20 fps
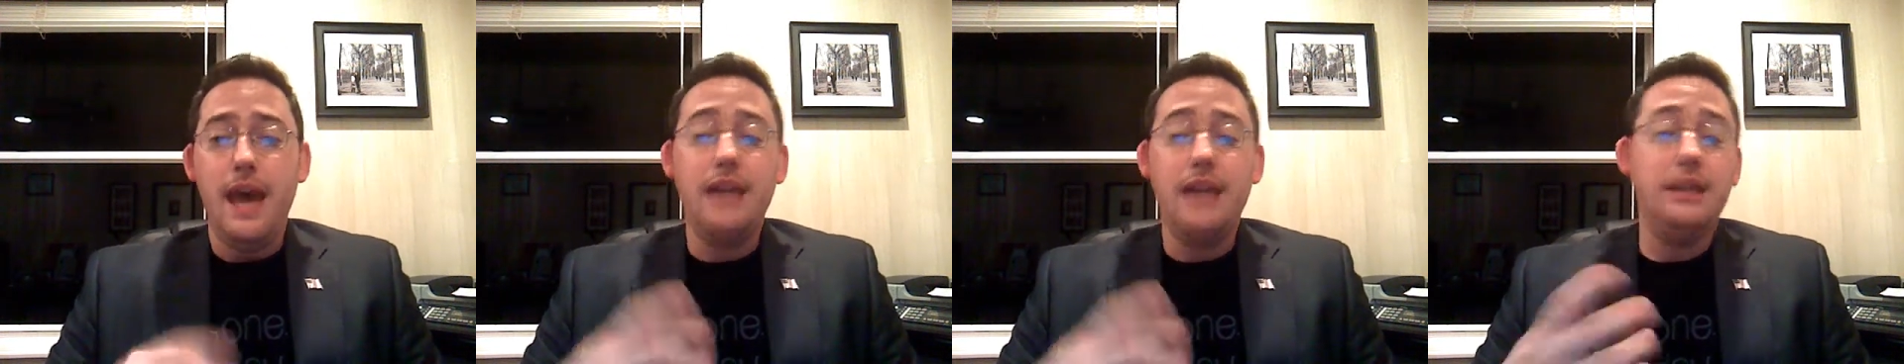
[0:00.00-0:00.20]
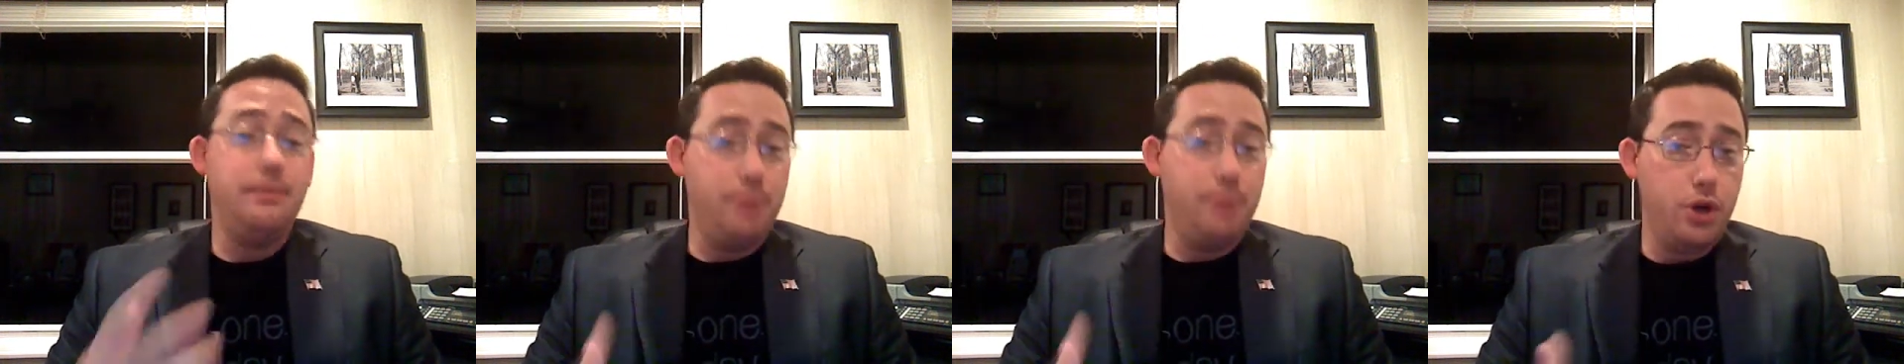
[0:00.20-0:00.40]

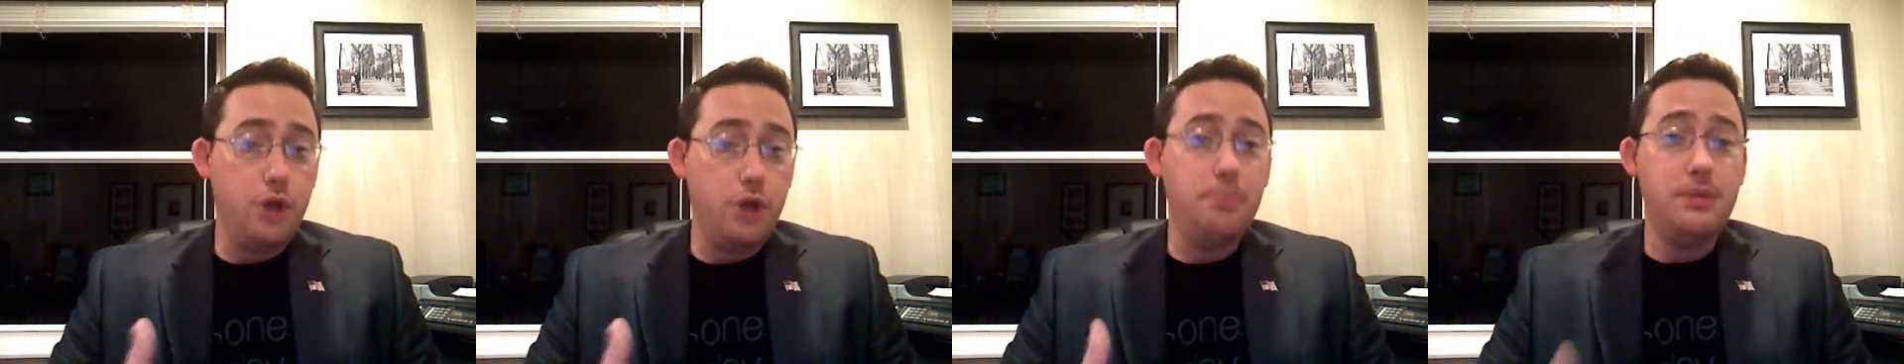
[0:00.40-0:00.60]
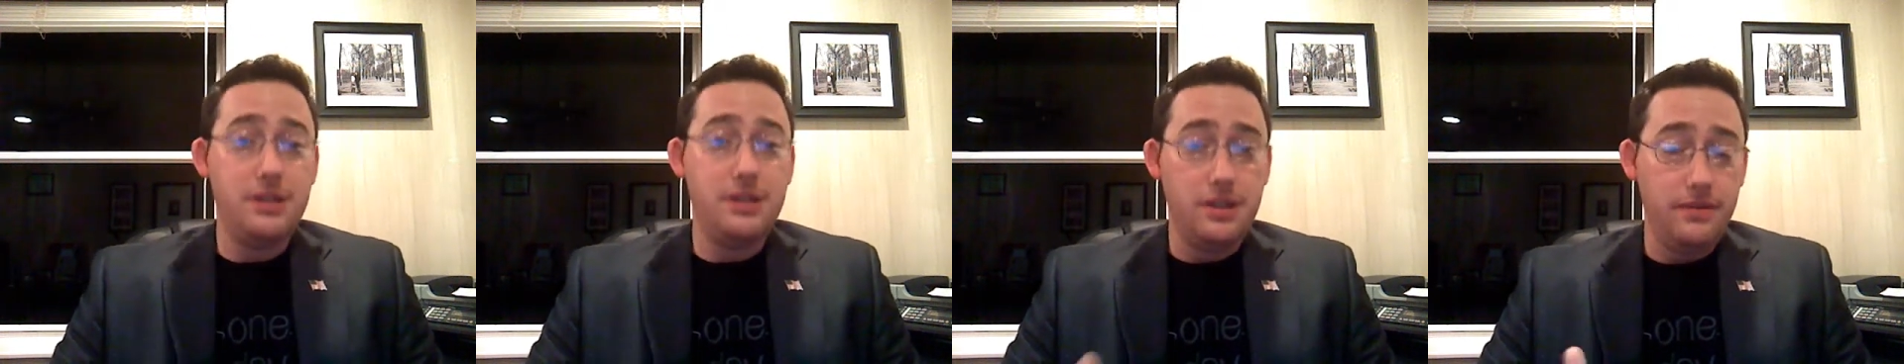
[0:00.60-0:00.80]
And the
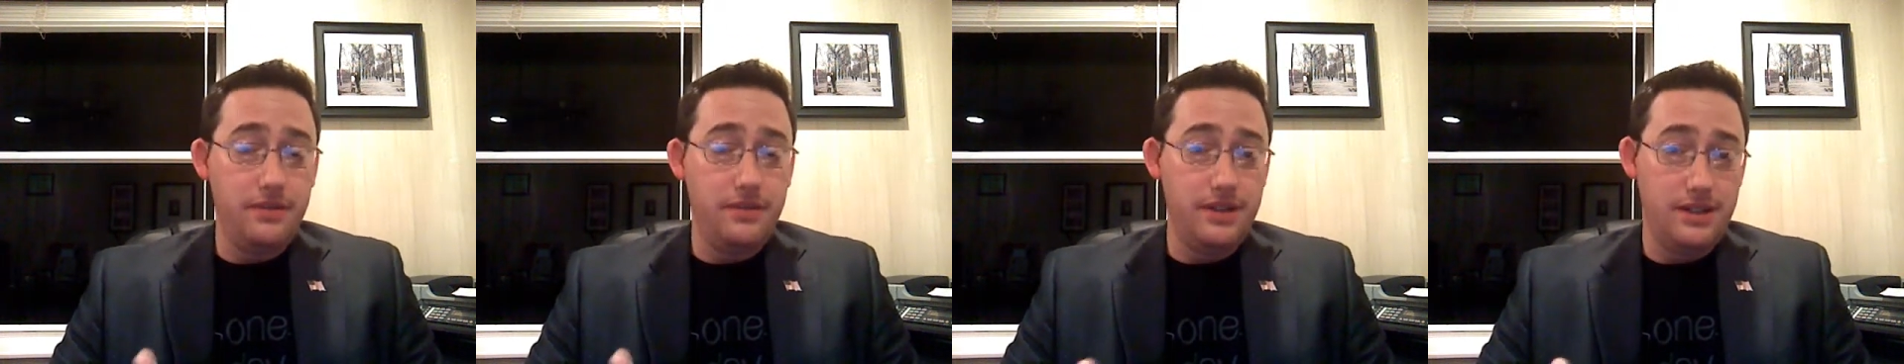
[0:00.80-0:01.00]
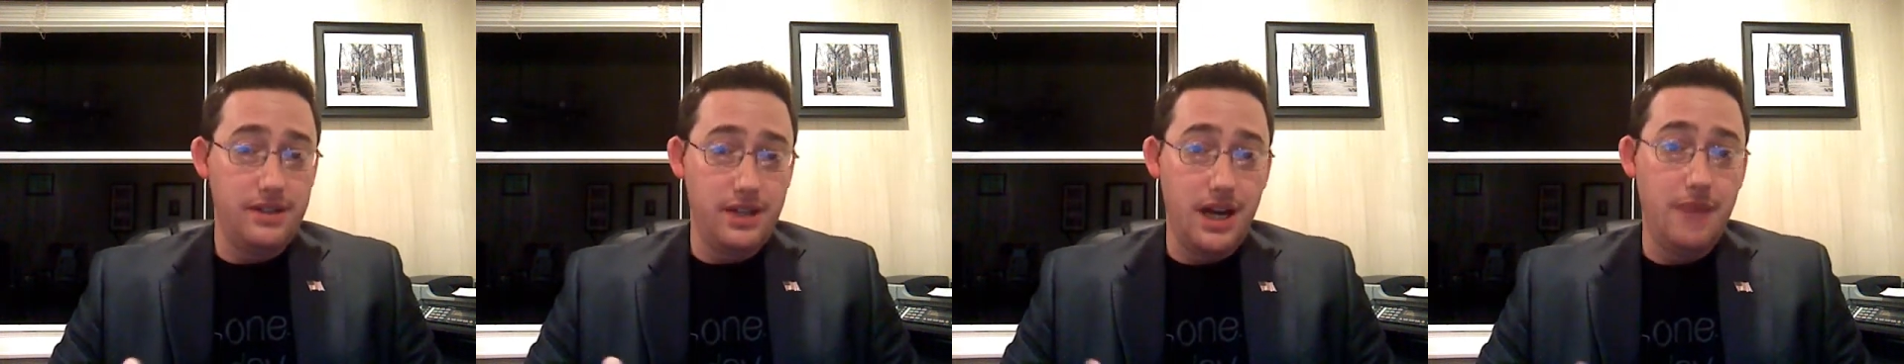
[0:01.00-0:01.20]
purpose
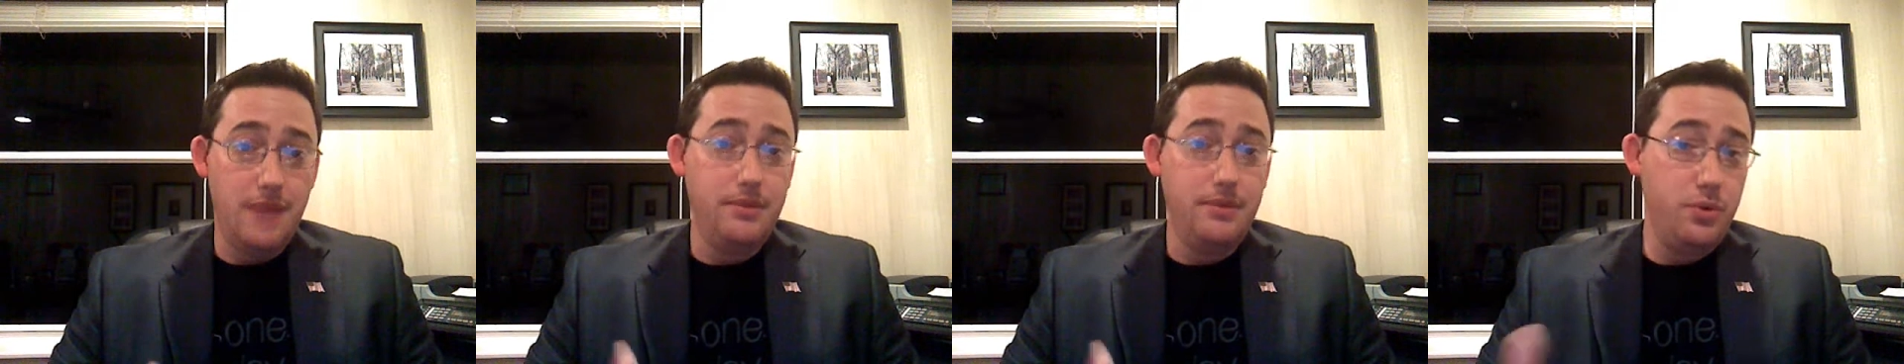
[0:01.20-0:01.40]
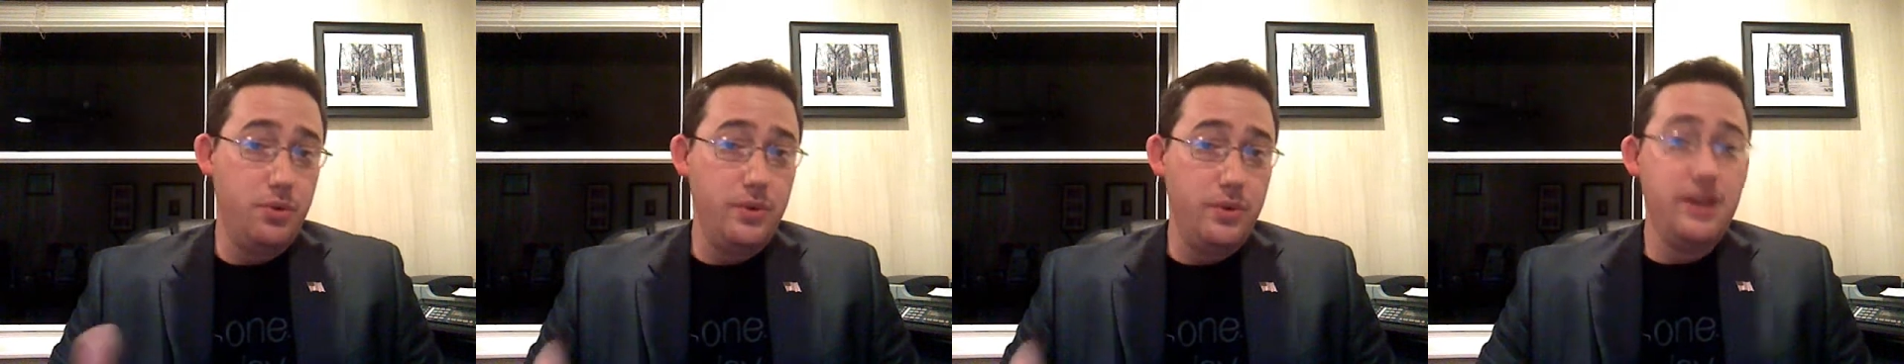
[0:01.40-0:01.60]
of this
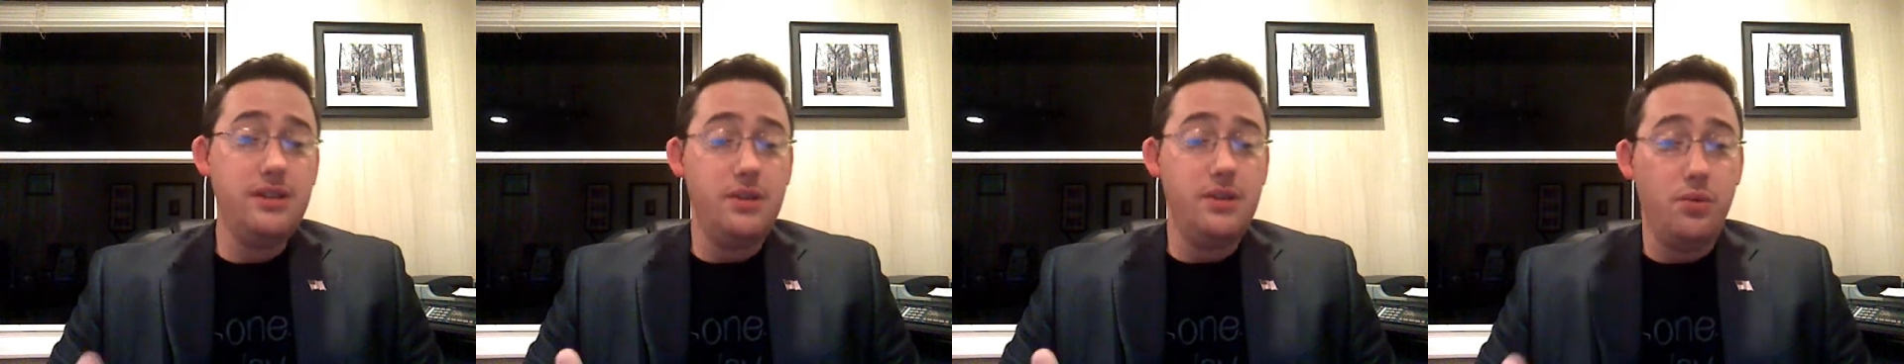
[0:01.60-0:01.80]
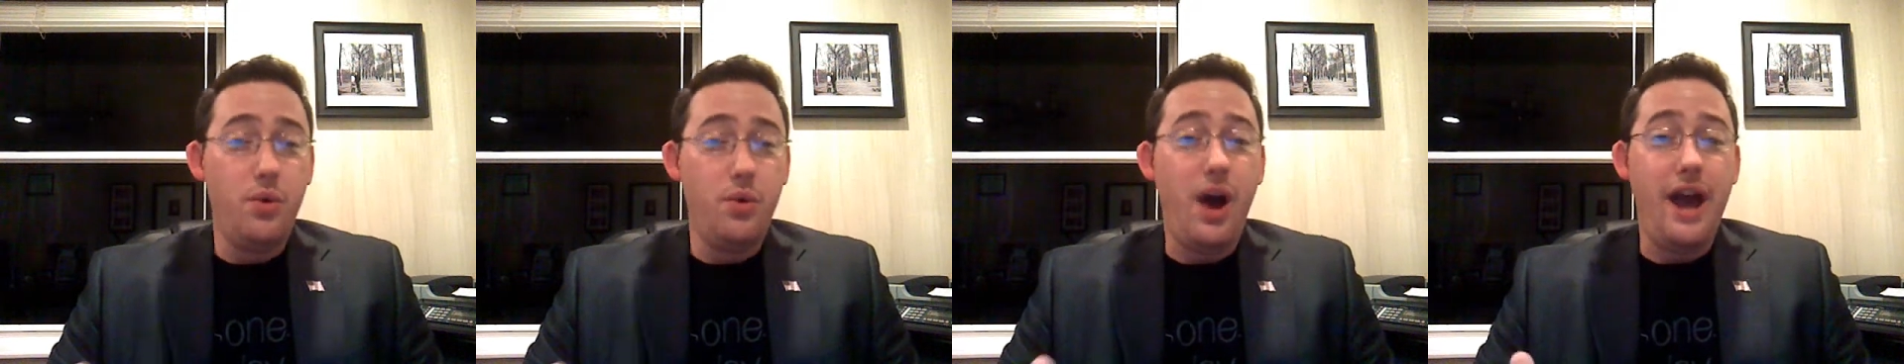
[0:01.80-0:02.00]
time and the reason